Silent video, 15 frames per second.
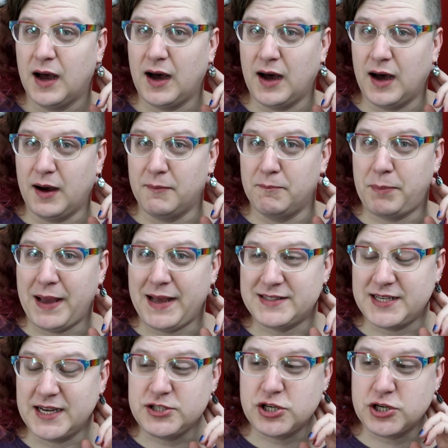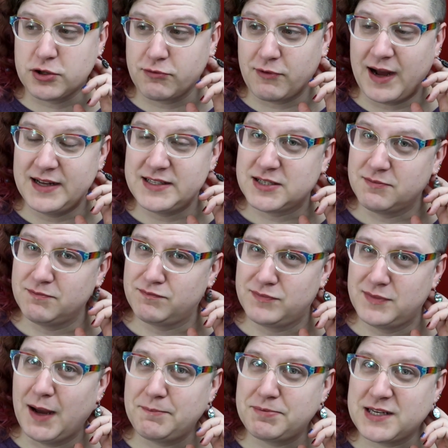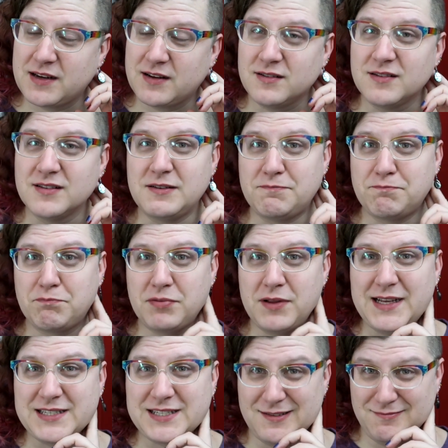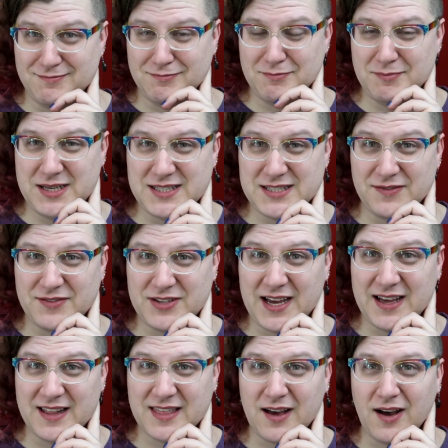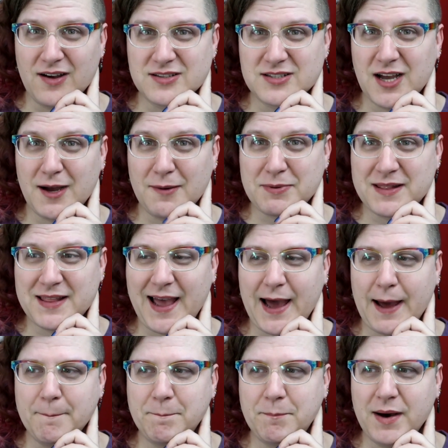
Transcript: um, pay attention to the ride, some not particularly pleasant means of death on top of that.